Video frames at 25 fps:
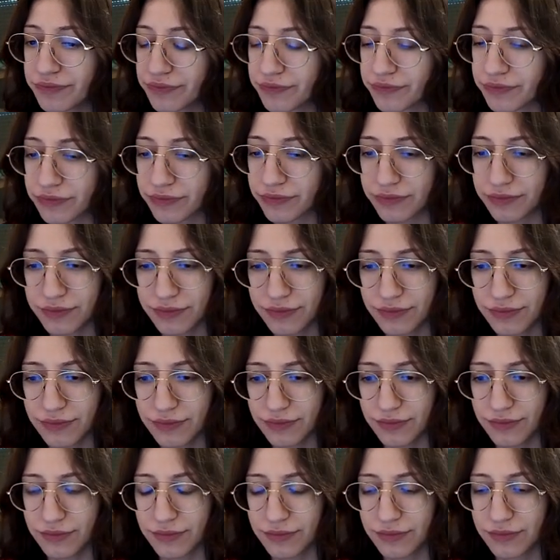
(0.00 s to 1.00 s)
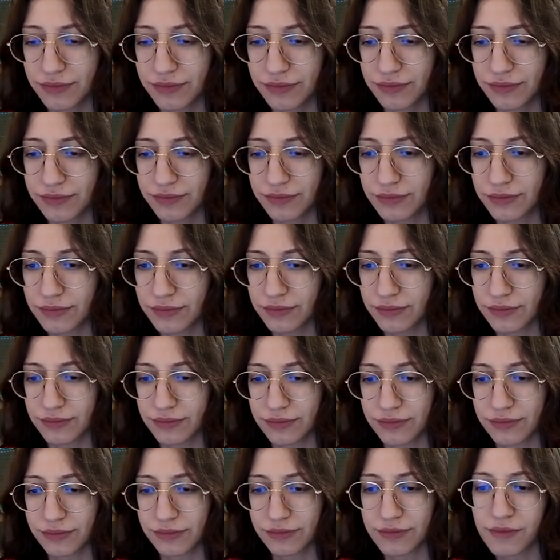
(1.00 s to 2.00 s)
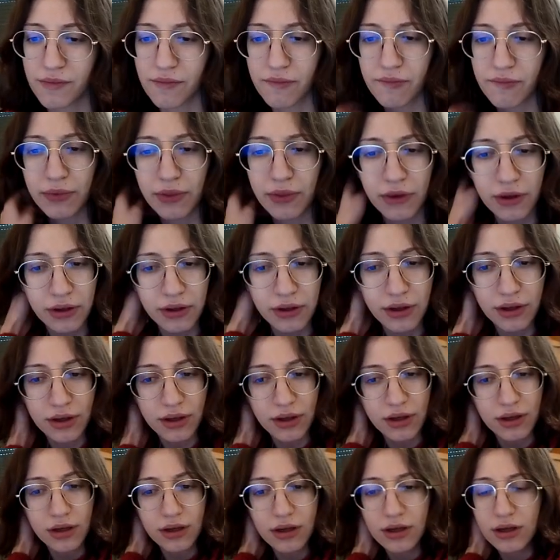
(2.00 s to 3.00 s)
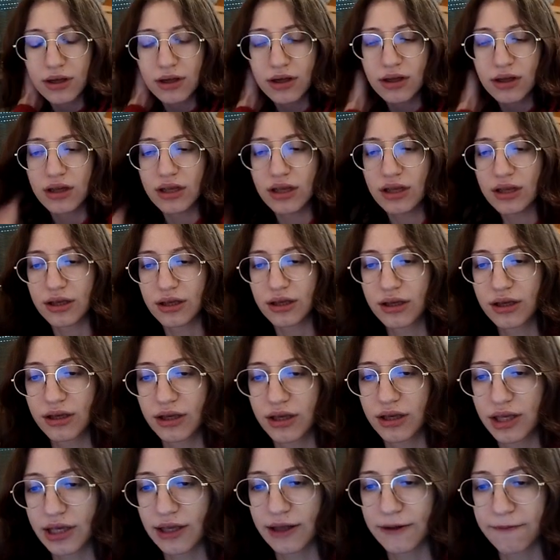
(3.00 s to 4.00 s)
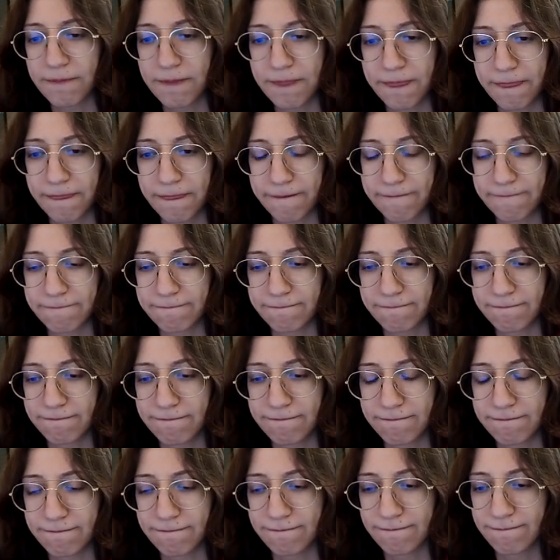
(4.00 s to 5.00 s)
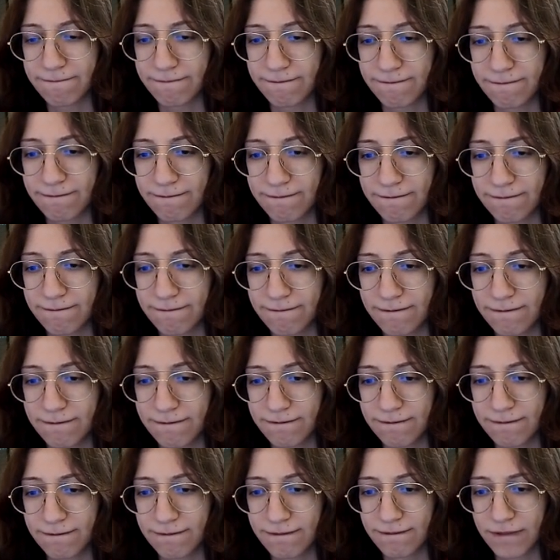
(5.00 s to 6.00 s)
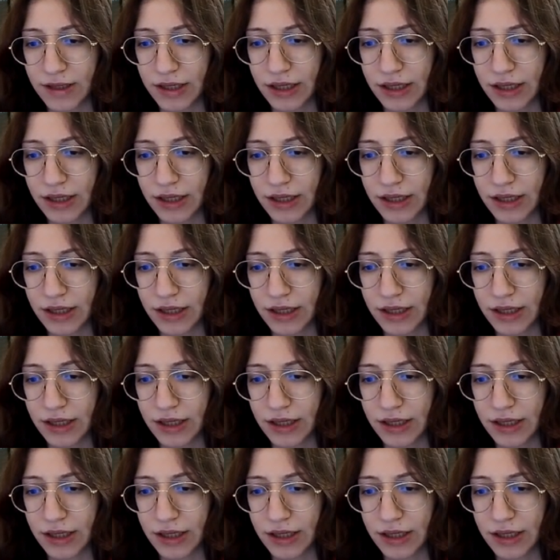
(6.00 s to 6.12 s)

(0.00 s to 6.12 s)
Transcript: (no one is talking)